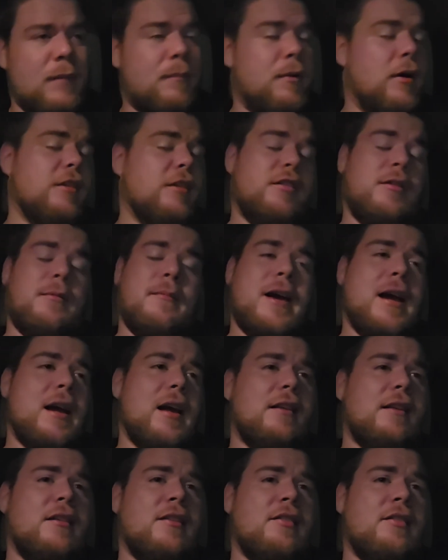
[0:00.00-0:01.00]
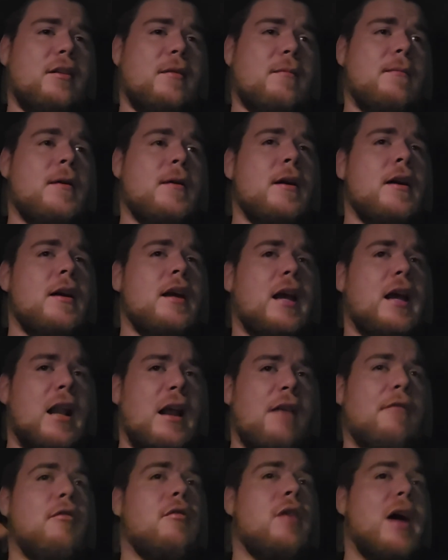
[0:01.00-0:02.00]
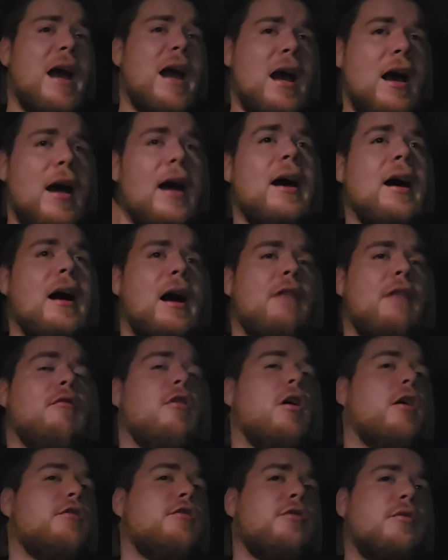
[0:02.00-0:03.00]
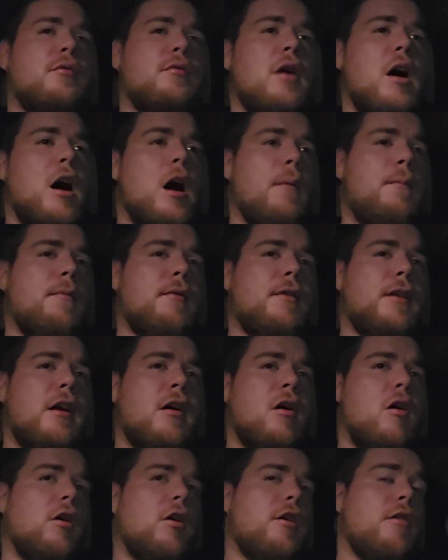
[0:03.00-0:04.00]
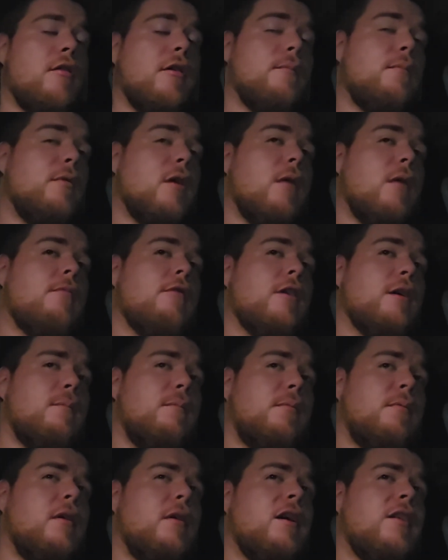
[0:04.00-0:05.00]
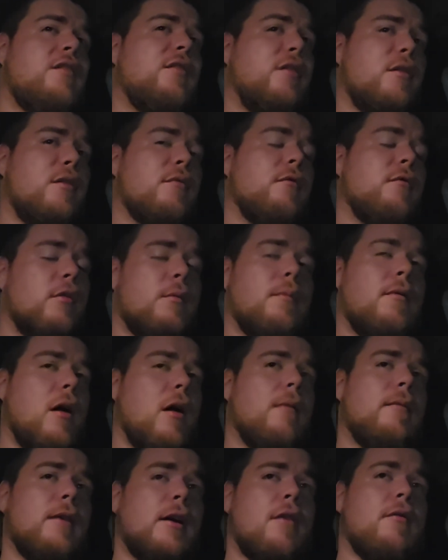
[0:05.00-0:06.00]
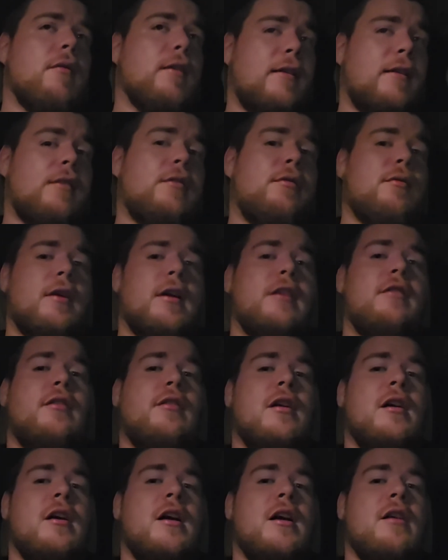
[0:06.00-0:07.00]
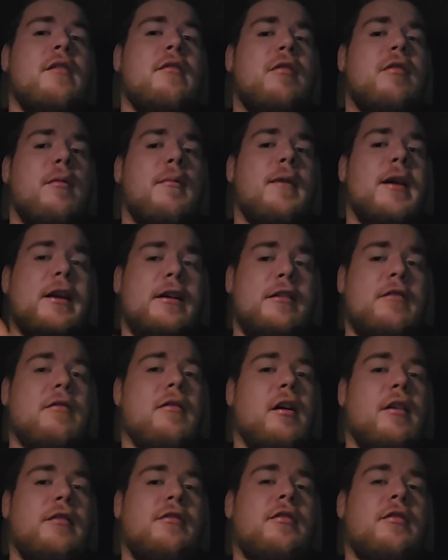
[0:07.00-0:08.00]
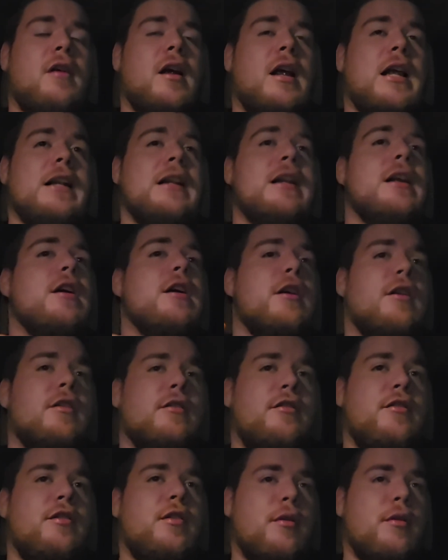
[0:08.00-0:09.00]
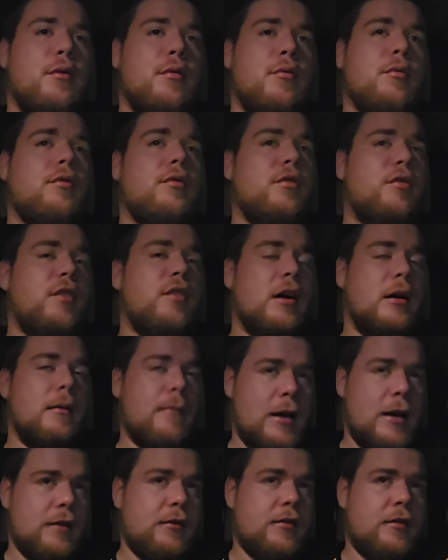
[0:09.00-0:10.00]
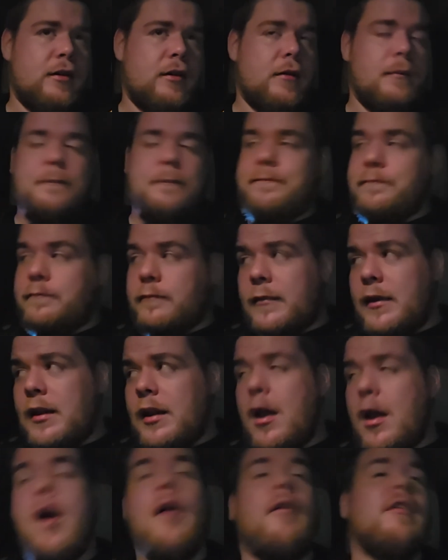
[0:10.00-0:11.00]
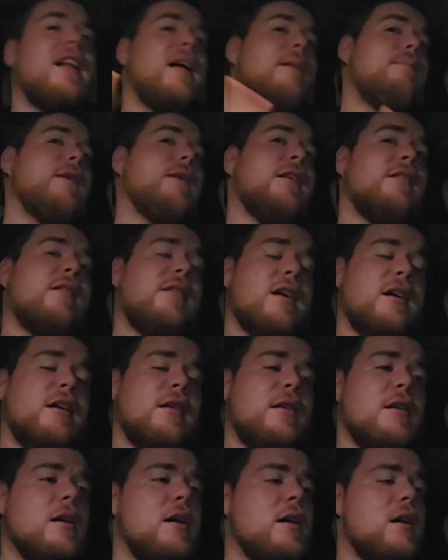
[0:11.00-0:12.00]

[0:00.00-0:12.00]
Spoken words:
punching bag at the gym, and I will also up the cardio, and probably pretty soon we're probably going to switch from incline tread to Stairmaster. All of that being said,